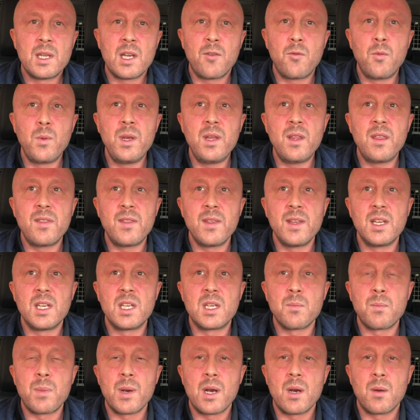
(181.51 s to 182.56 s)
Now, if we
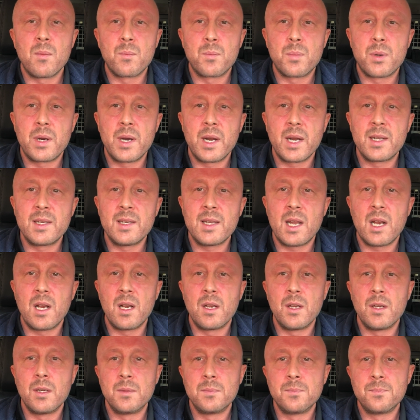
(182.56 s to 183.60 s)
think about
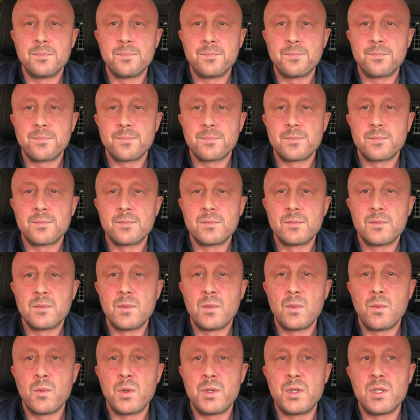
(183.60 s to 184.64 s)
pregnenolone,
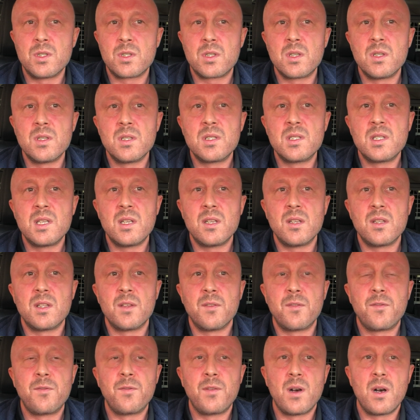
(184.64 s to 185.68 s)
which is considered
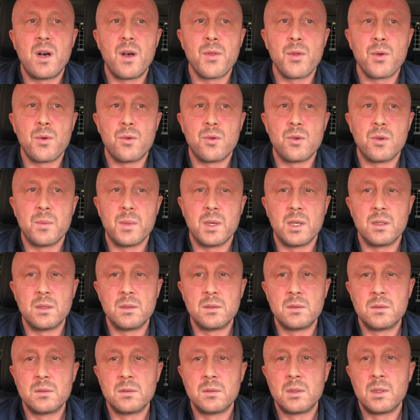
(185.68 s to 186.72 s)
the father
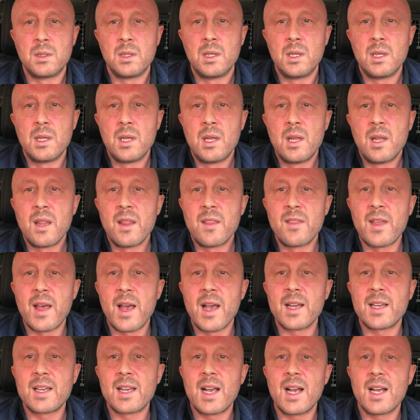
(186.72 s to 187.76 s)
hormone,
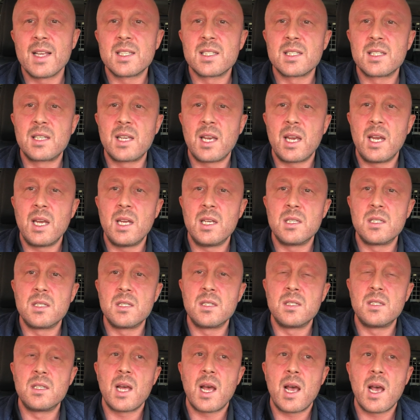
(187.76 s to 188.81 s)
that cascades
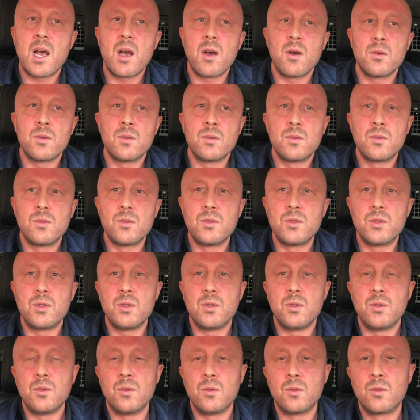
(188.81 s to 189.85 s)
down
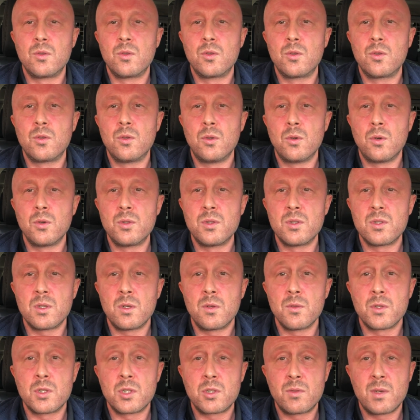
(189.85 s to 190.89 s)
to
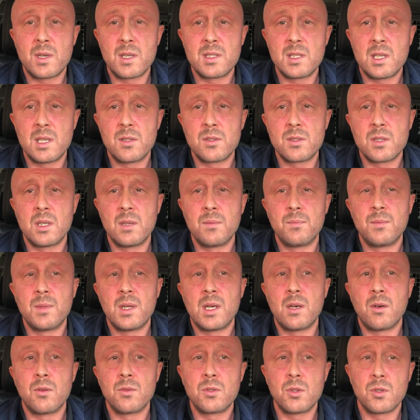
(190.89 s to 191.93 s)
cortisol, the stress enzyme,
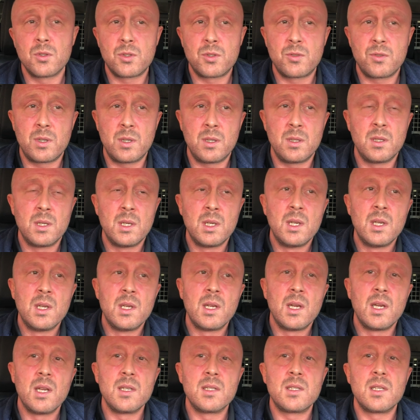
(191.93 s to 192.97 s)
aldosterone,
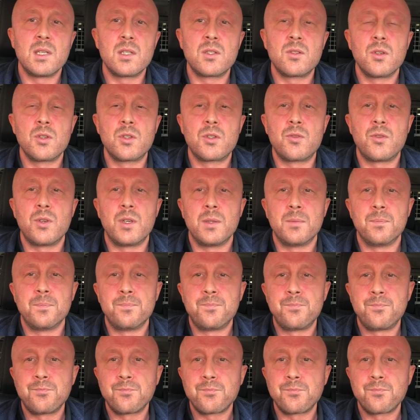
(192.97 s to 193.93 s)
and testosterone.